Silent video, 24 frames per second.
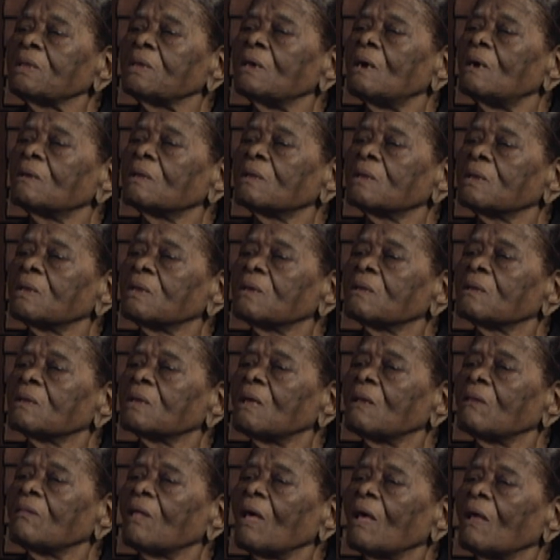She said
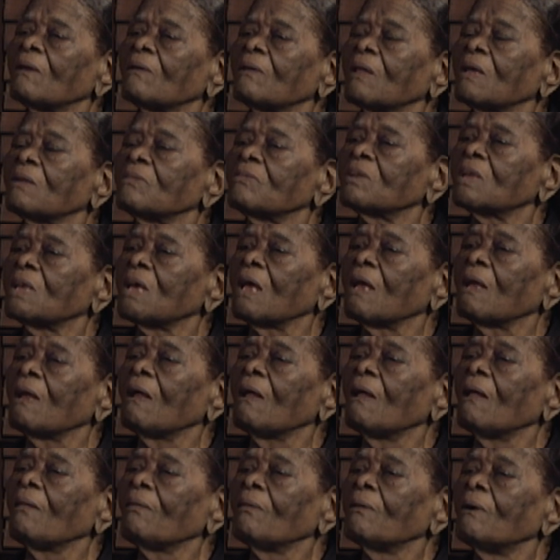that they say
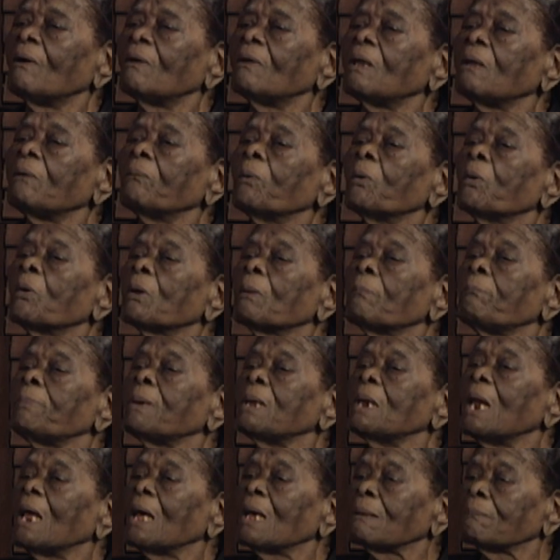they want to be like
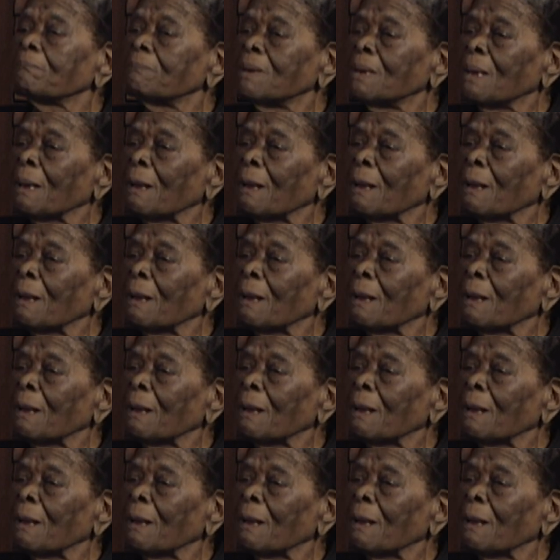me.